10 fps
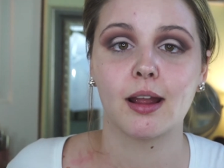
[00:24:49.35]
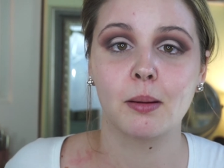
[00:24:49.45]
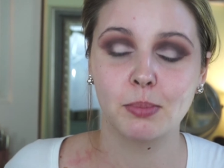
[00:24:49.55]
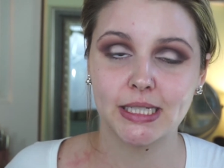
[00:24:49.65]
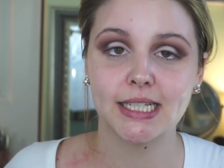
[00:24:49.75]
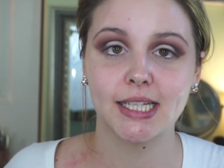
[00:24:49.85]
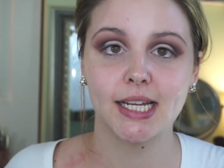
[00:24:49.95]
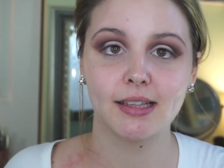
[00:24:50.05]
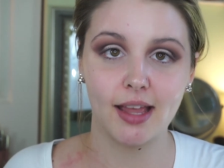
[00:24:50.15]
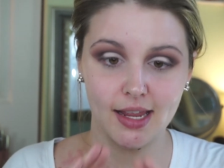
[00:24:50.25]

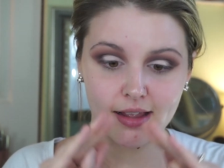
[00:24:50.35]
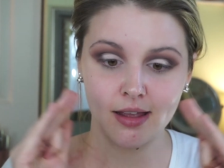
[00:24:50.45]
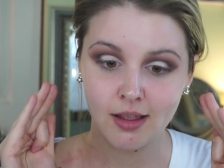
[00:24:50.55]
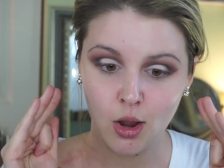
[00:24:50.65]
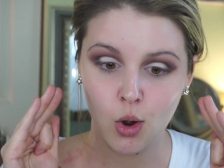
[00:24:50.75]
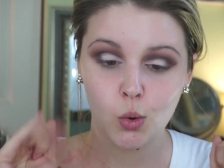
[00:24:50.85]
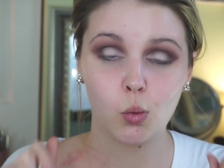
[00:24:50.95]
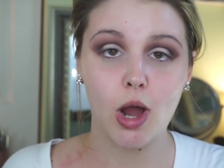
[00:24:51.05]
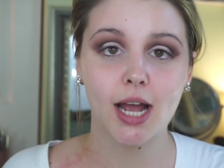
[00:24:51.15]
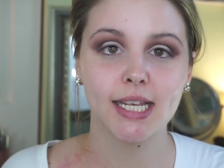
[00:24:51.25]
completely like
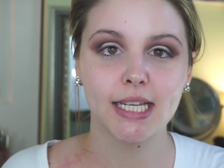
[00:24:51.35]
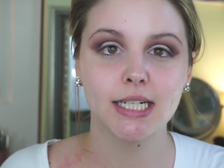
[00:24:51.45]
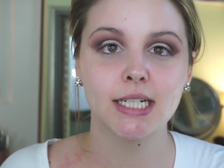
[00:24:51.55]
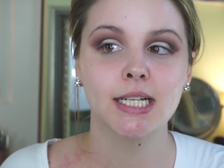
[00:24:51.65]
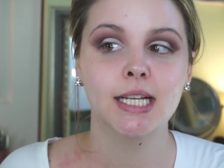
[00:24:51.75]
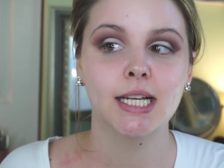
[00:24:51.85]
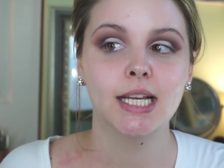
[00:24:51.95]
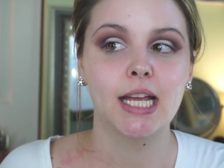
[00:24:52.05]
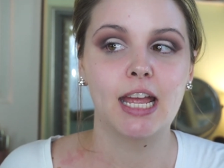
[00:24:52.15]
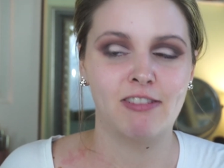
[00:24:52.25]
rockin',
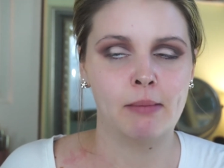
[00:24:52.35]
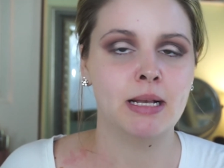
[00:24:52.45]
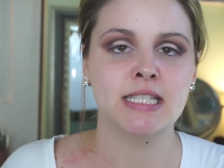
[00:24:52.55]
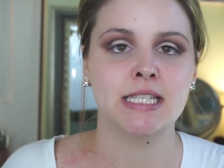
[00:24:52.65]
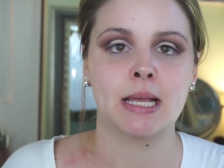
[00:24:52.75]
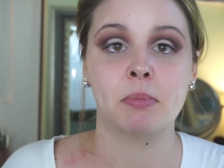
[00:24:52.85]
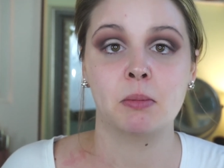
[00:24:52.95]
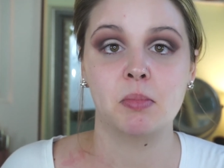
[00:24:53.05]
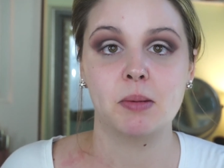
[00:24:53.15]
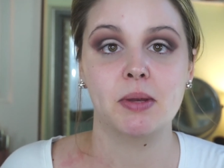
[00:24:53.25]
if I mess this up, I'm
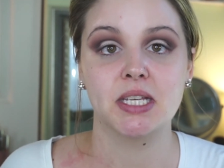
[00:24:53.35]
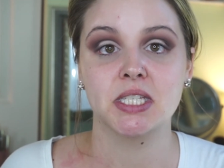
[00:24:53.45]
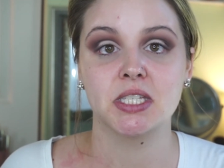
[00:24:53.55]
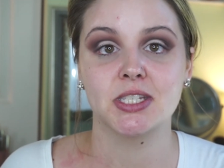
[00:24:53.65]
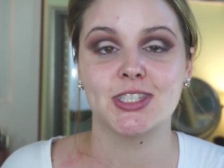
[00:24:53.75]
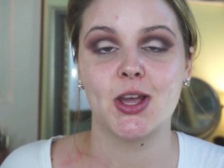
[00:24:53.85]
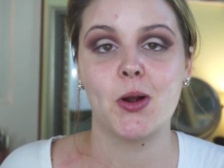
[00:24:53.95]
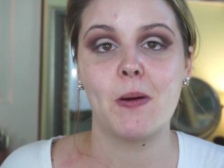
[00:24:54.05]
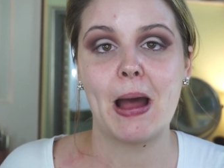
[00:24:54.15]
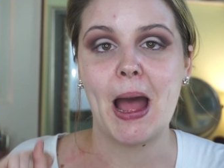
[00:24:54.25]
gonna be pissed.
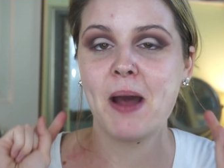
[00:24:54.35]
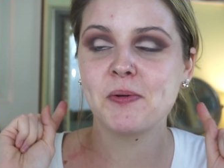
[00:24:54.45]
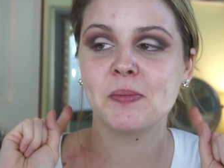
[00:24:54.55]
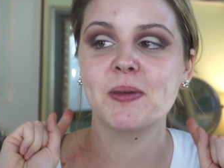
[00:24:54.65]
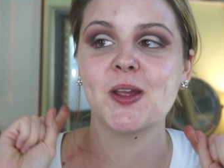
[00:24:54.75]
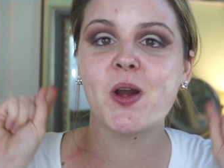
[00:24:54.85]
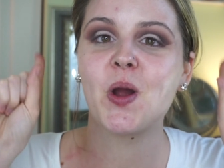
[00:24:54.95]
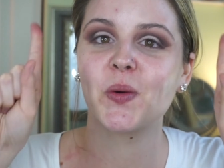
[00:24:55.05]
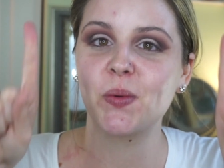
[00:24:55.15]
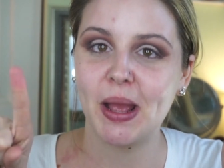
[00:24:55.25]
So I will be
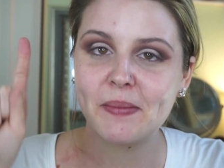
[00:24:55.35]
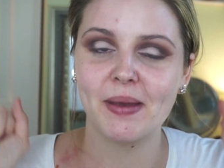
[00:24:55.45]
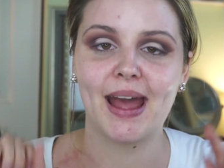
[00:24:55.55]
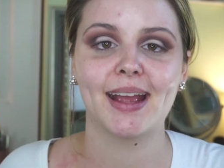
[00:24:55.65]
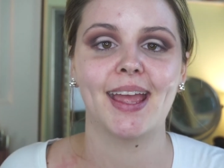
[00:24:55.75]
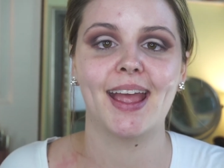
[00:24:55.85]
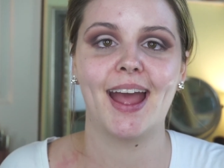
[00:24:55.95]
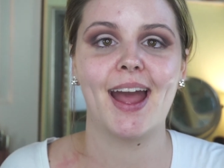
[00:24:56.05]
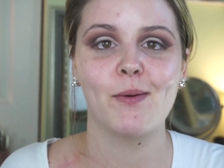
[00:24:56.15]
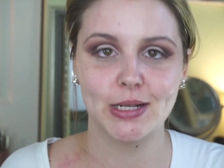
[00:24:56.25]
right back
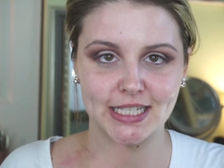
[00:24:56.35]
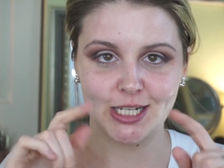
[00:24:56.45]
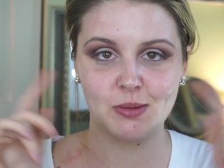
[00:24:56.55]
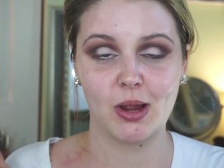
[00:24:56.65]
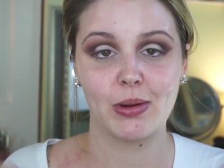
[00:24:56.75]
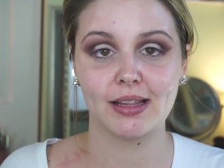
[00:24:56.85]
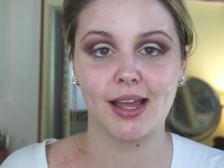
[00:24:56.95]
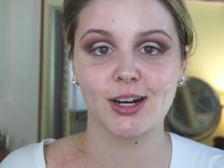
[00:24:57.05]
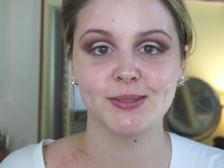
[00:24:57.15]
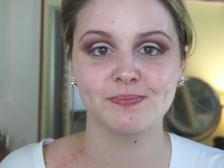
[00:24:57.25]
once I do my winged
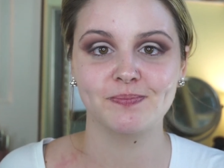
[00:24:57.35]
liner.